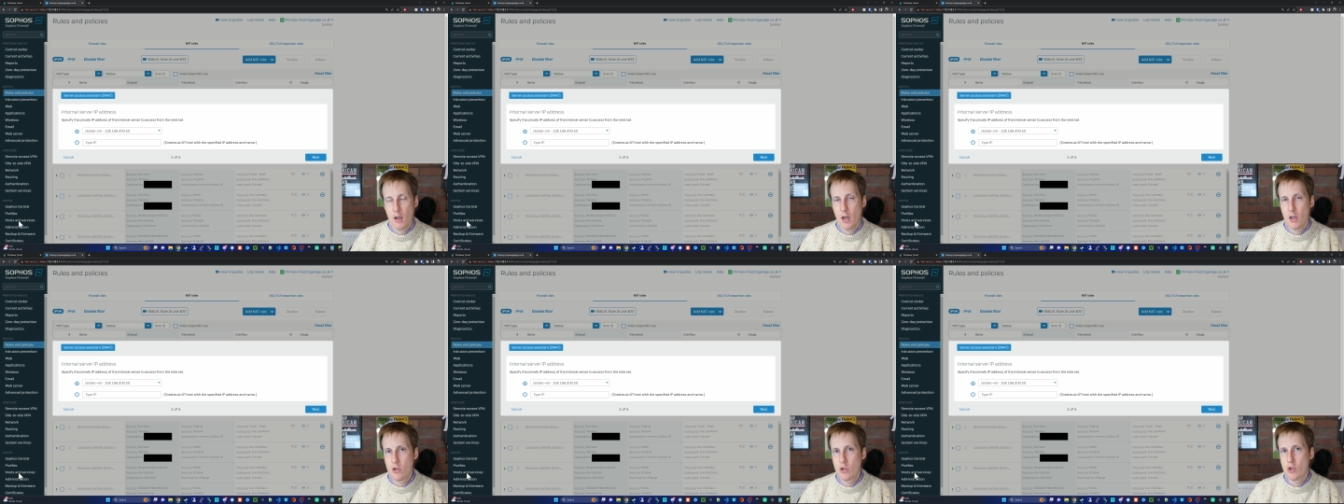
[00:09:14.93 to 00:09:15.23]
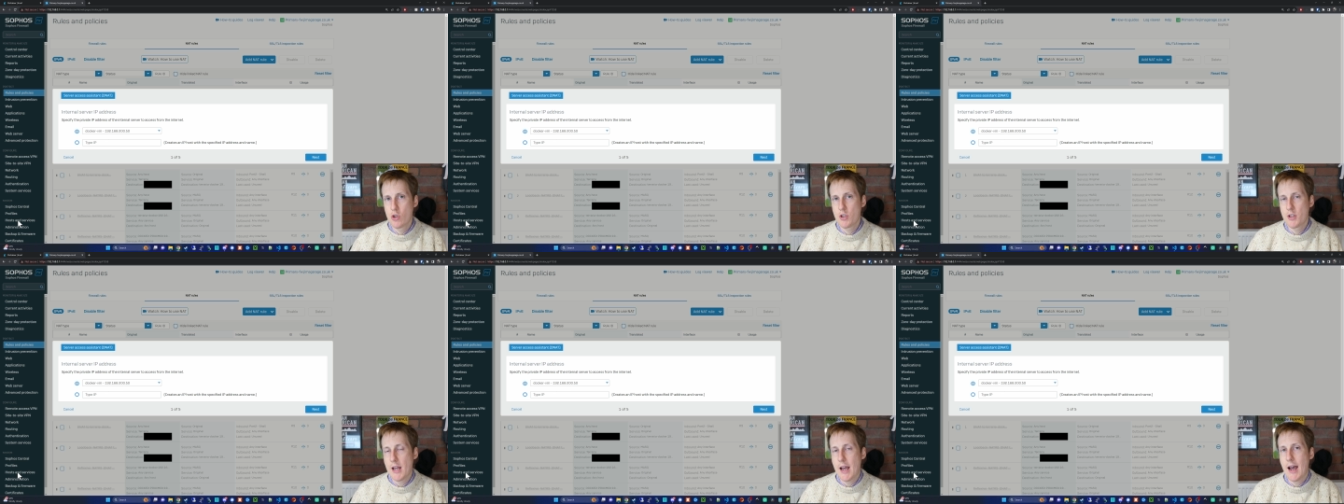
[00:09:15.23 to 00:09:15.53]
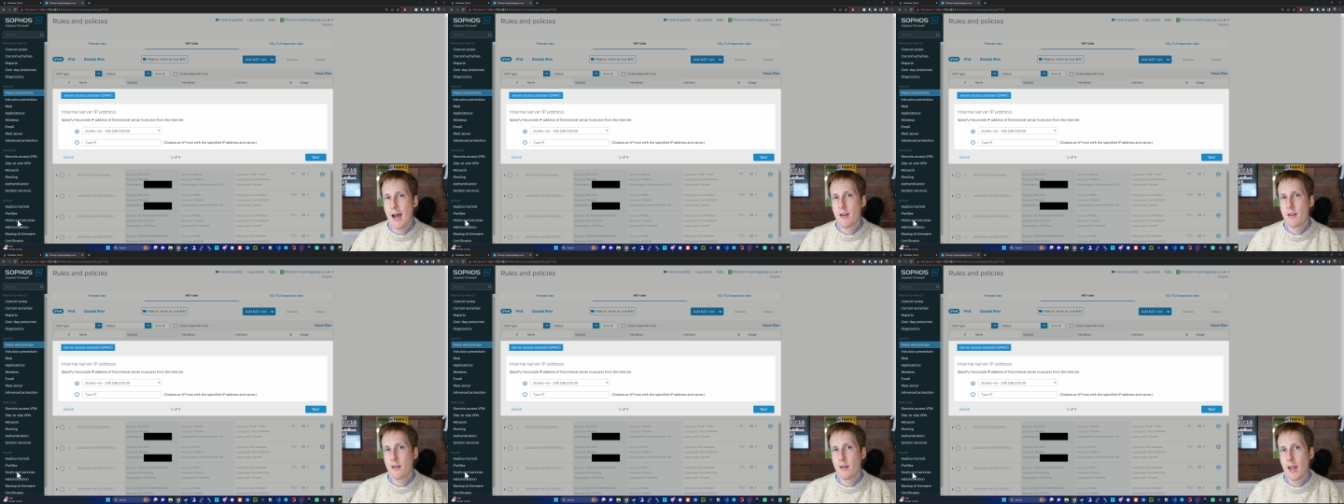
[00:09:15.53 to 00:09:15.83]
and just
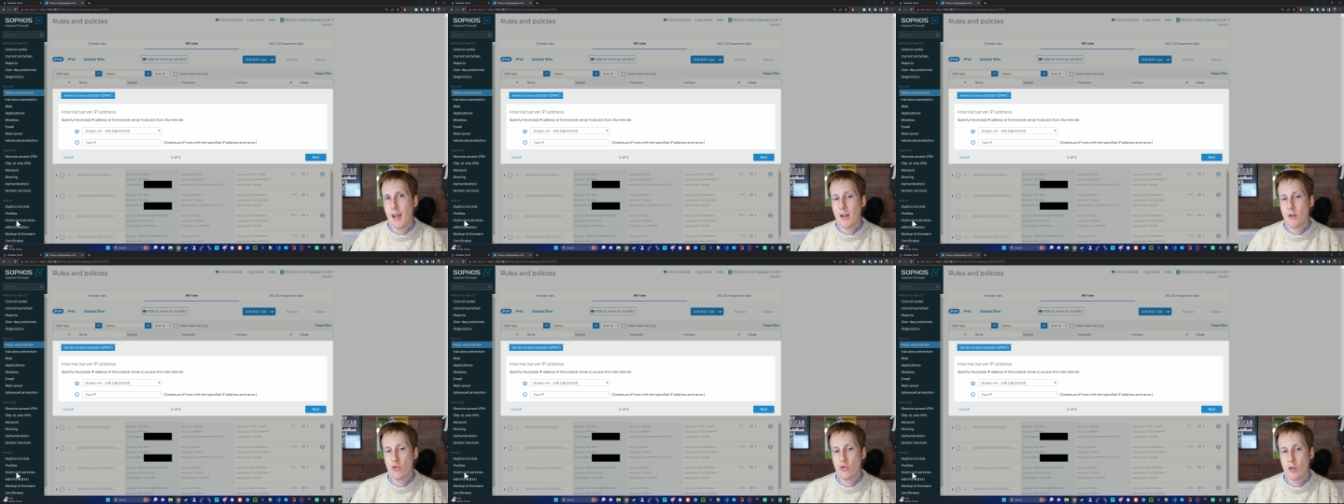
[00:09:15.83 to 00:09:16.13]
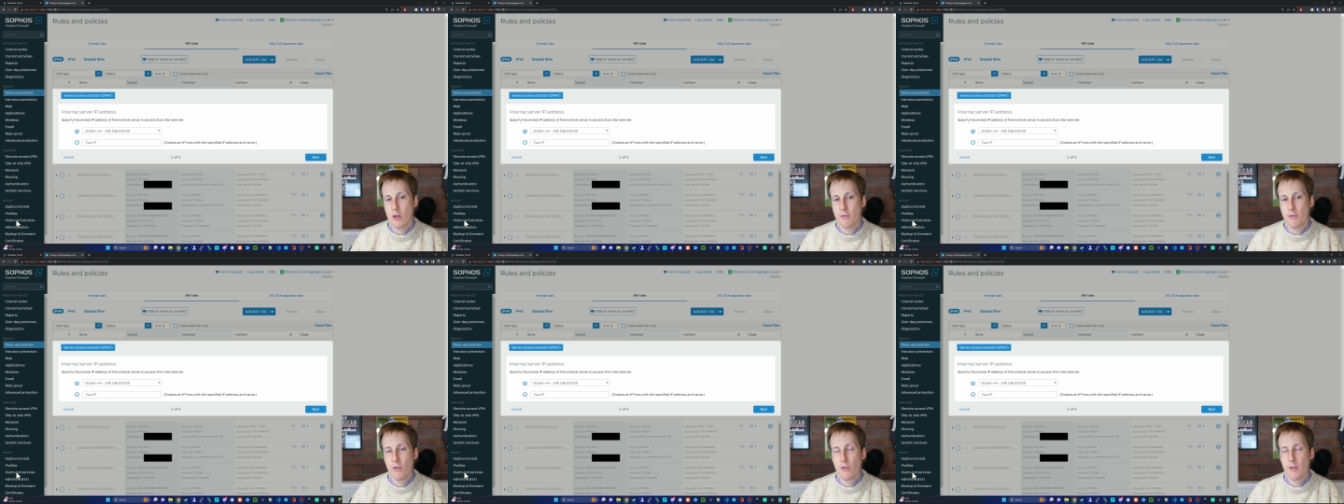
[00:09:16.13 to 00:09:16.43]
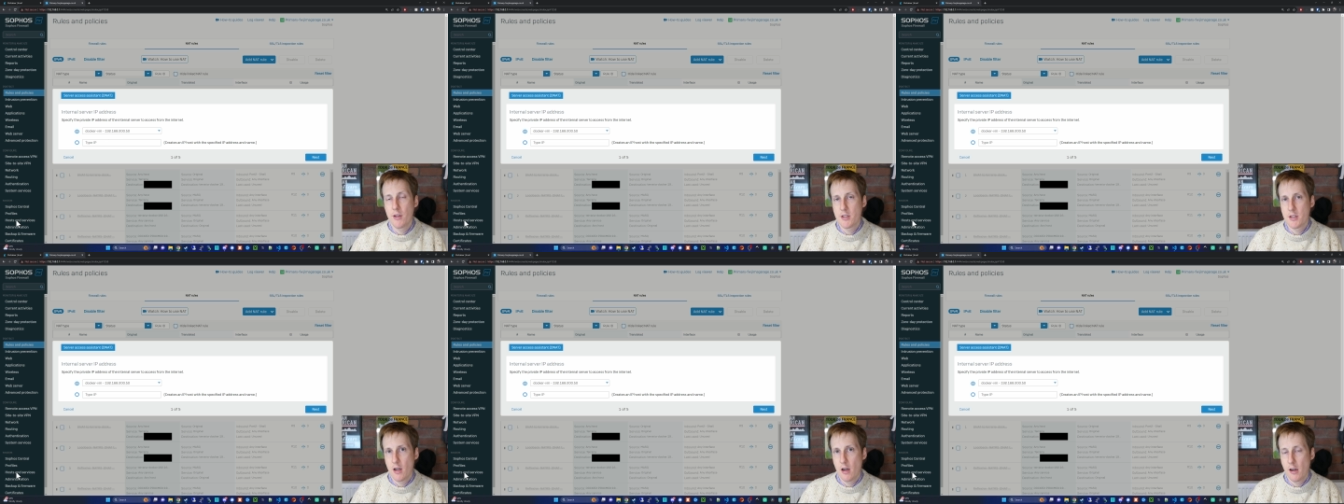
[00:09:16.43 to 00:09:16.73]
add an entry for
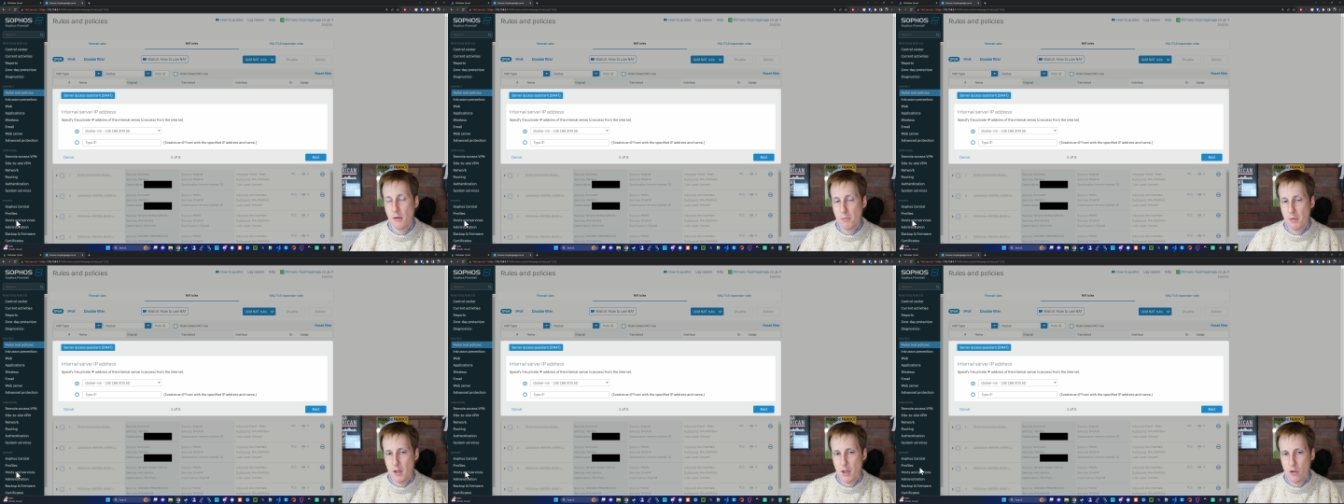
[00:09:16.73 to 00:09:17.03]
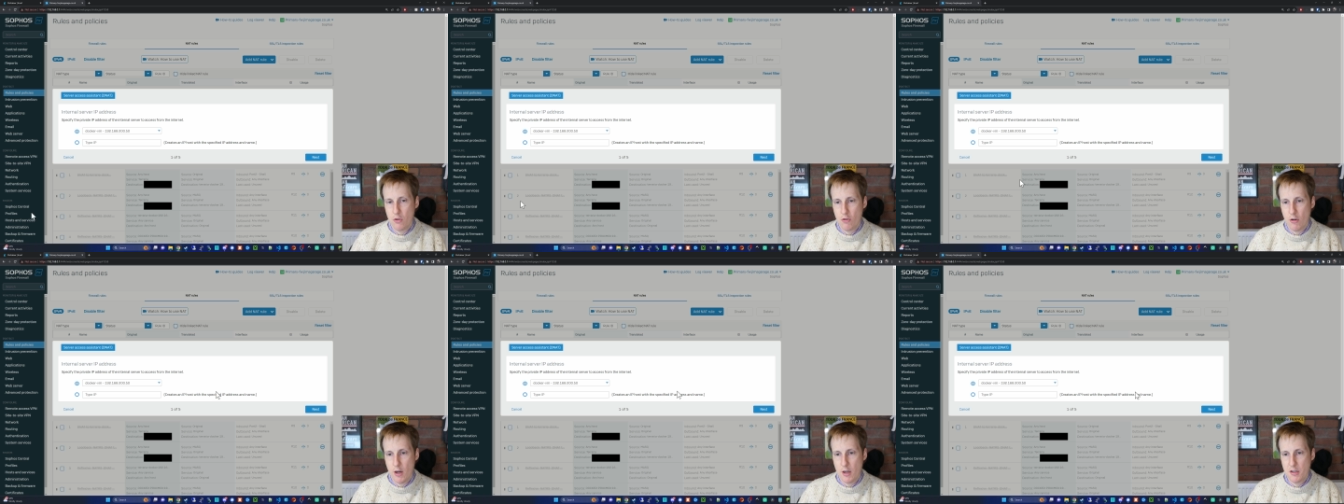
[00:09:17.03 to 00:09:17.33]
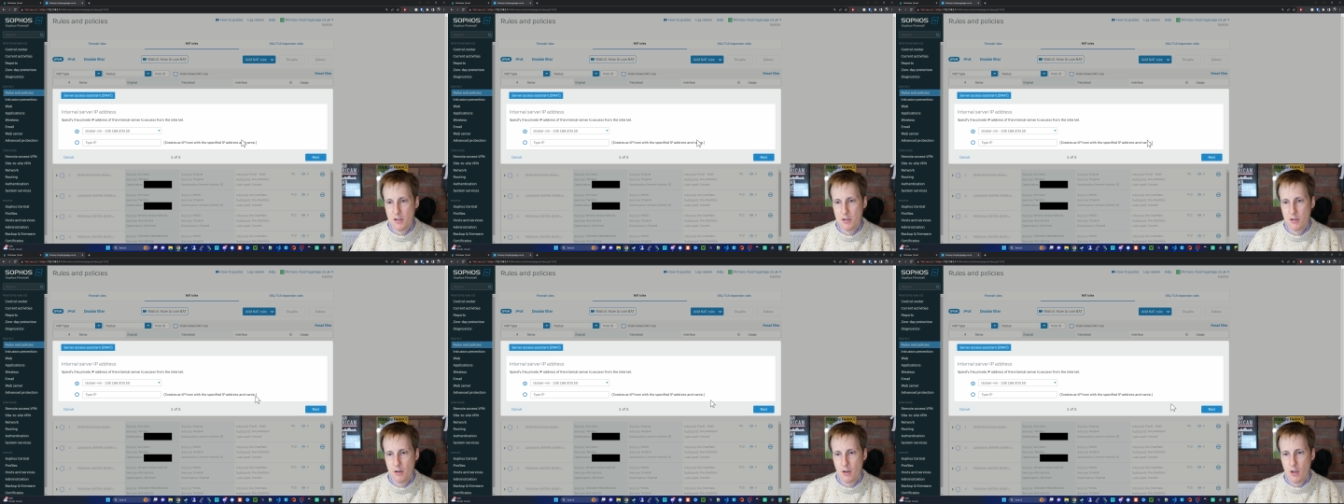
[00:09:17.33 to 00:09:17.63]
this IP
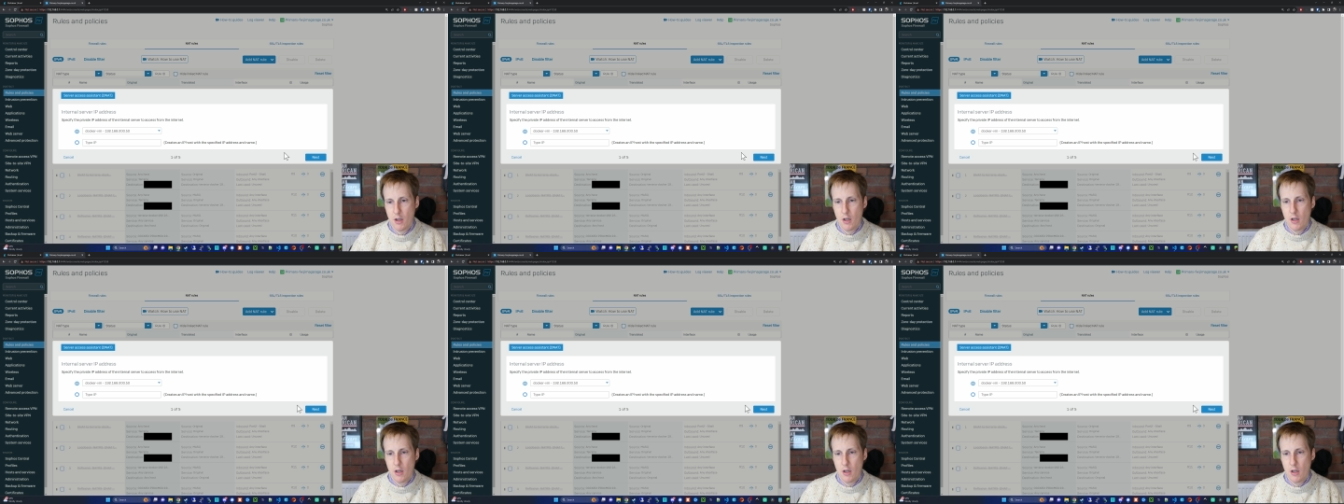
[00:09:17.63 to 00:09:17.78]
address.